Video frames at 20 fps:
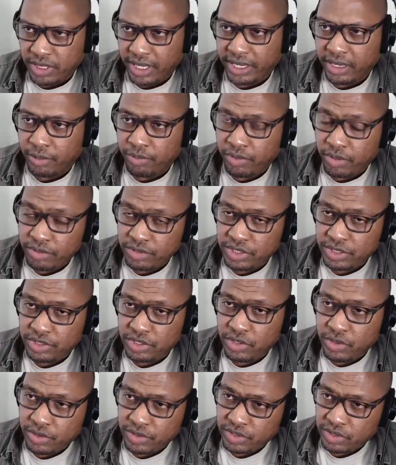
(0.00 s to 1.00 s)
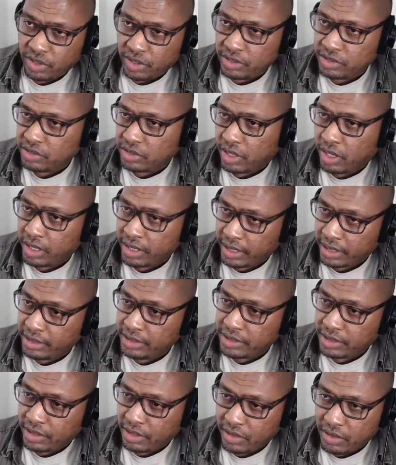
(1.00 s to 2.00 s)
like approaches you and starts talking
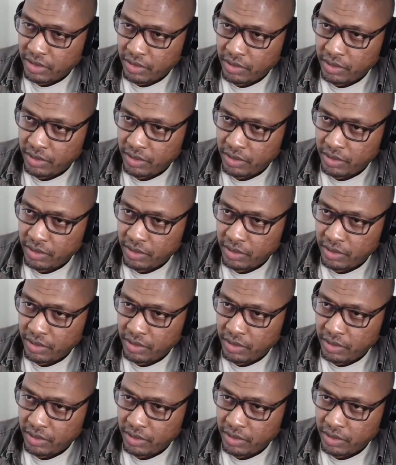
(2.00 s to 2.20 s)
to you.